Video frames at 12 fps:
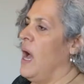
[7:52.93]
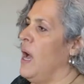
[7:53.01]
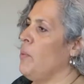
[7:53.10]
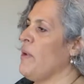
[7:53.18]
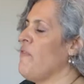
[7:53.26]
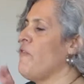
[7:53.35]

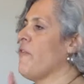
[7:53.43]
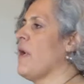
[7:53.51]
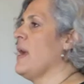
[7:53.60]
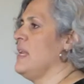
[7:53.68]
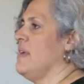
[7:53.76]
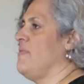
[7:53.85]
We have a
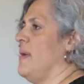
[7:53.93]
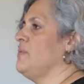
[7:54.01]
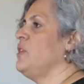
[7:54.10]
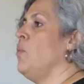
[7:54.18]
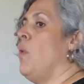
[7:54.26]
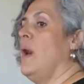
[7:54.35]
variety of them.
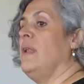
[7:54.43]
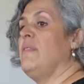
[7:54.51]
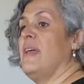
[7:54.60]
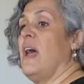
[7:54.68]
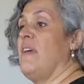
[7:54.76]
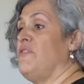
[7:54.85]
So one
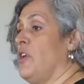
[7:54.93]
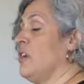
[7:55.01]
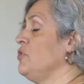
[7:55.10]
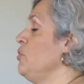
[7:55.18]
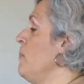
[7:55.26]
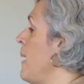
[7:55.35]
that I've
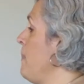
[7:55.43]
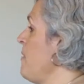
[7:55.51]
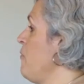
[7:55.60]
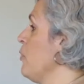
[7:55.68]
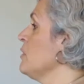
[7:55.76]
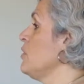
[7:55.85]
talked to you about
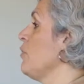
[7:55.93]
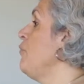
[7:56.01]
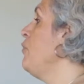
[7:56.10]
before is our